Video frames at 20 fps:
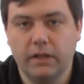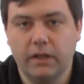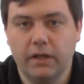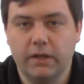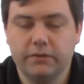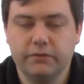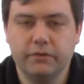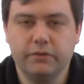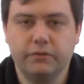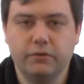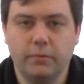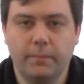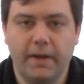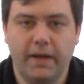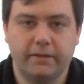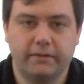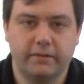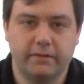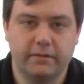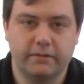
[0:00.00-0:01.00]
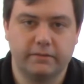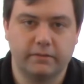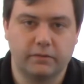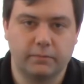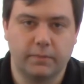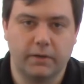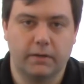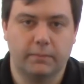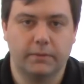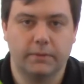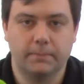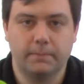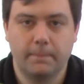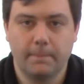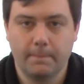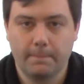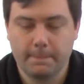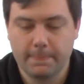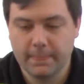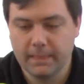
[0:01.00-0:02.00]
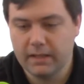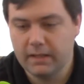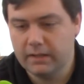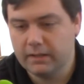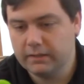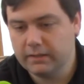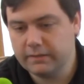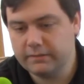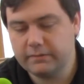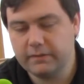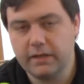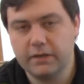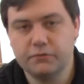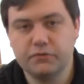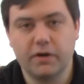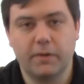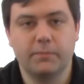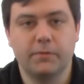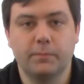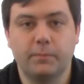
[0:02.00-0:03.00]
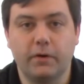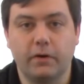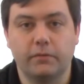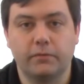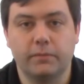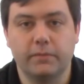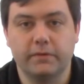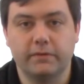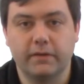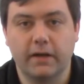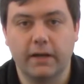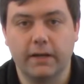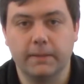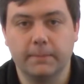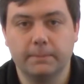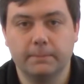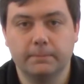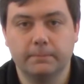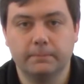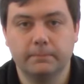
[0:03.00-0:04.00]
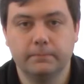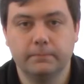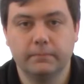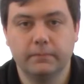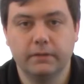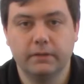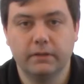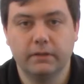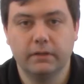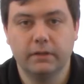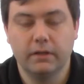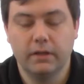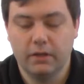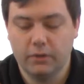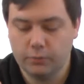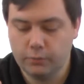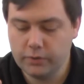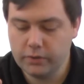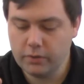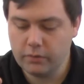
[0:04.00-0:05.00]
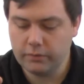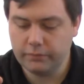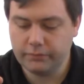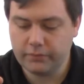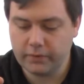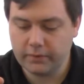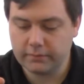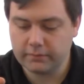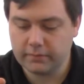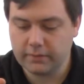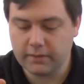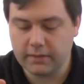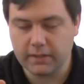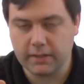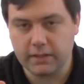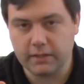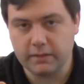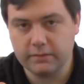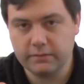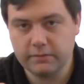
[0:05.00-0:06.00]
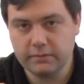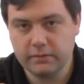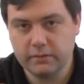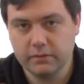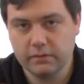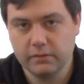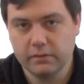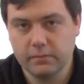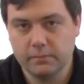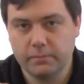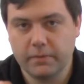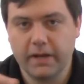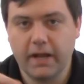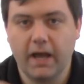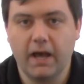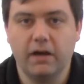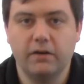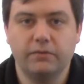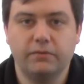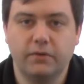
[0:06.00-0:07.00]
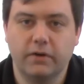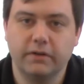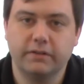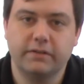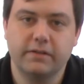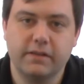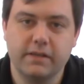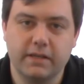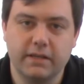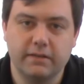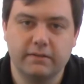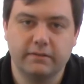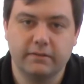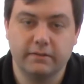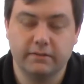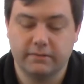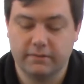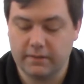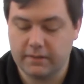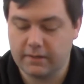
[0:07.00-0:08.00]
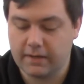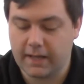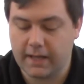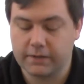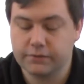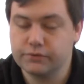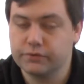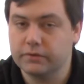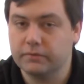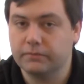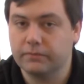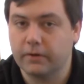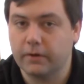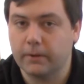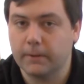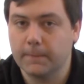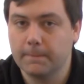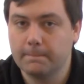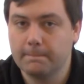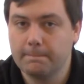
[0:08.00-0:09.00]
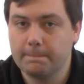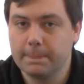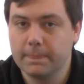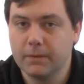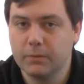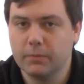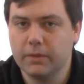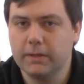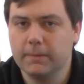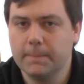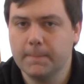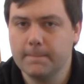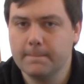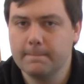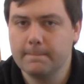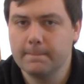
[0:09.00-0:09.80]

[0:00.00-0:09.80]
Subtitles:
So let's go back to this experiment. Let's say I drop the ball from this height. We know it falls to the east, but how far to the east did it actually fall? Well,